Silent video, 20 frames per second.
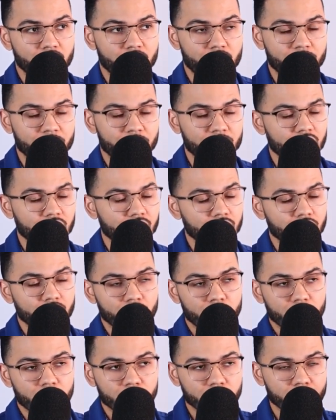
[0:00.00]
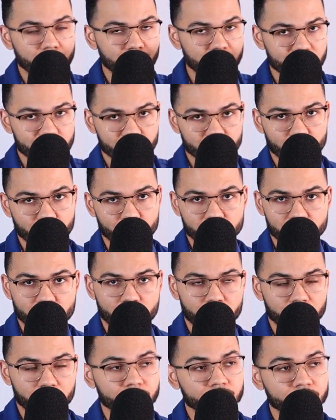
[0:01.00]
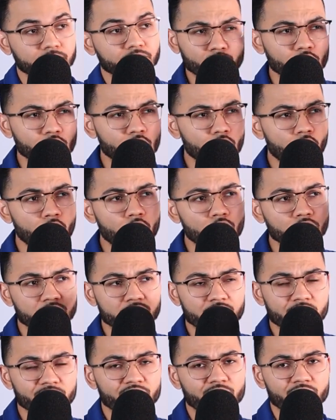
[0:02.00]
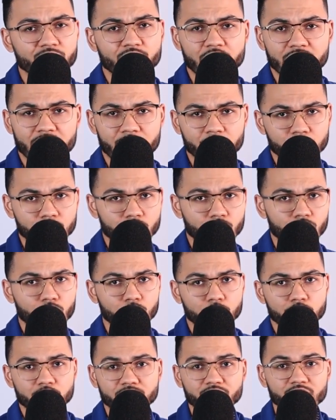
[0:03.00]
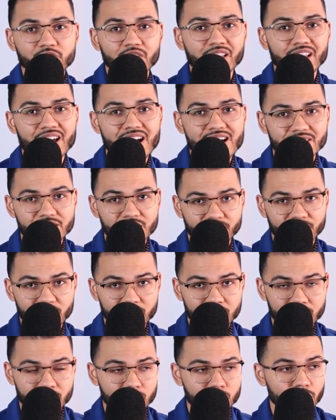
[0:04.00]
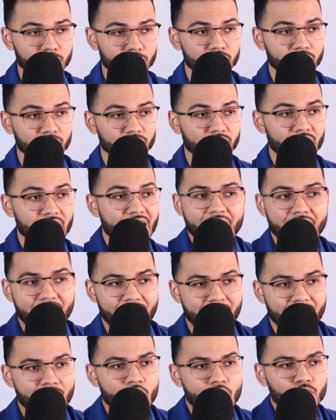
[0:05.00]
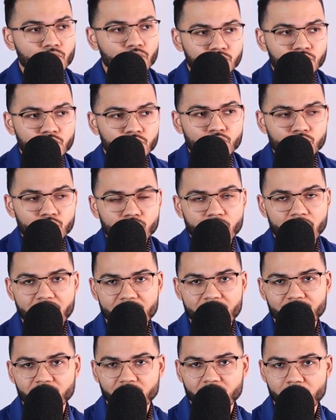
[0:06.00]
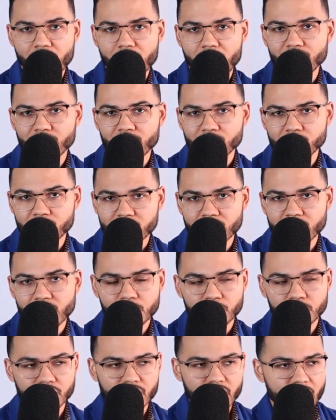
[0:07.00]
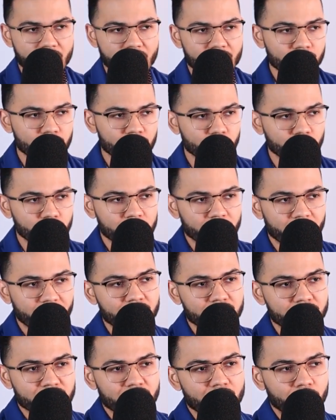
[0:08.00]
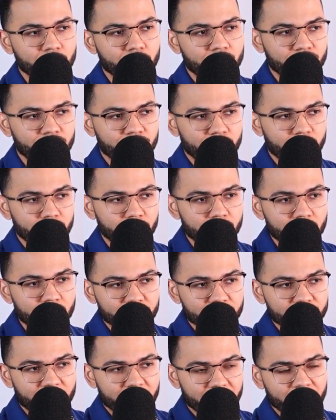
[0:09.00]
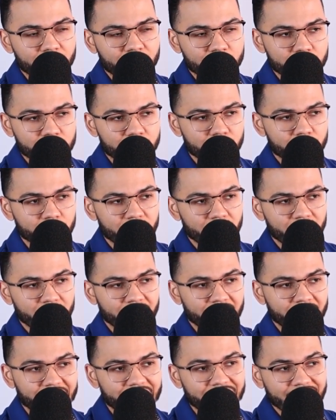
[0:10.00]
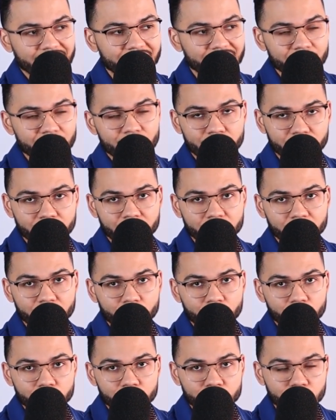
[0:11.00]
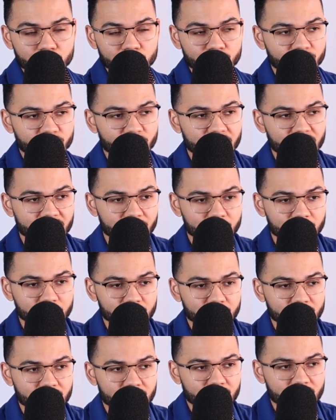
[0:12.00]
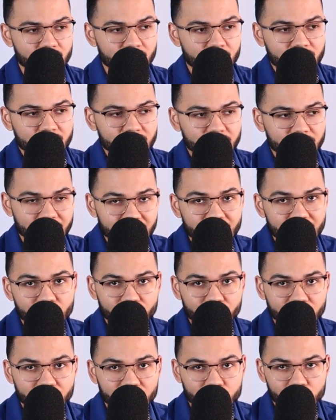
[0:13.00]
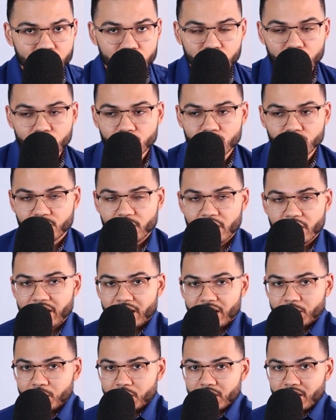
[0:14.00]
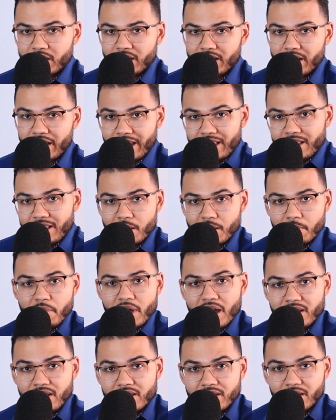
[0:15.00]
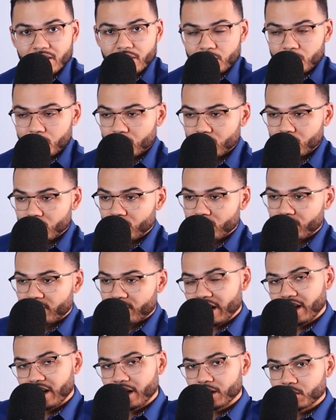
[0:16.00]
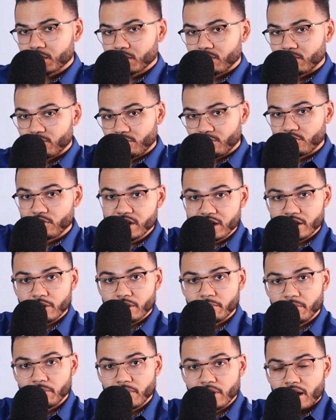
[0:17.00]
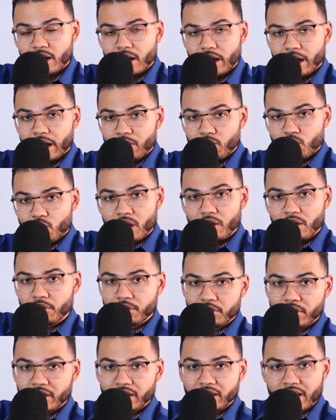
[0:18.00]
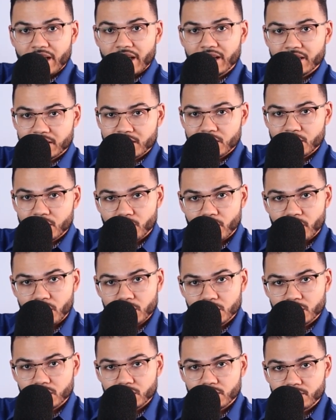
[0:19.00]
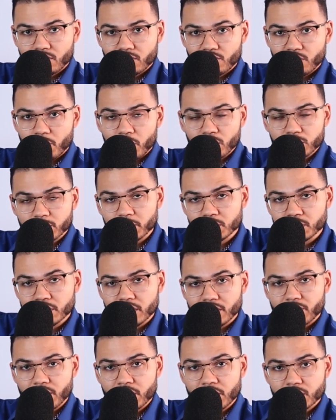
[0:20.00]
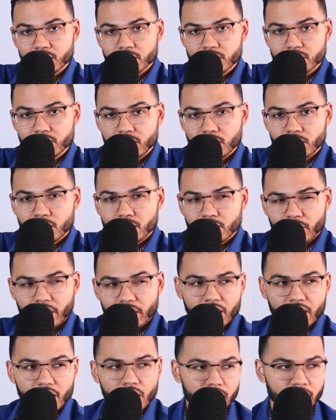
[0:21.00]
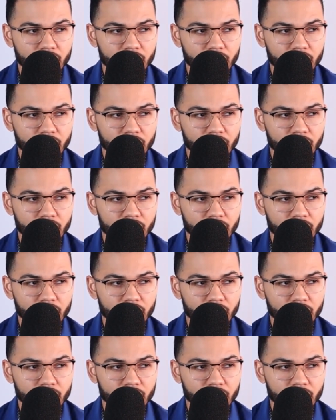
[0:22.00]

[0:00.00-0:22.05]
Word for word: I mean, the list goes on. All the different financial coaching philosophies in terms of how do you have a conversation? How do you take someone from financially being illiterate to financially literate to financially independent to financial freedom and wealth and legacy creation for multiple generations, right?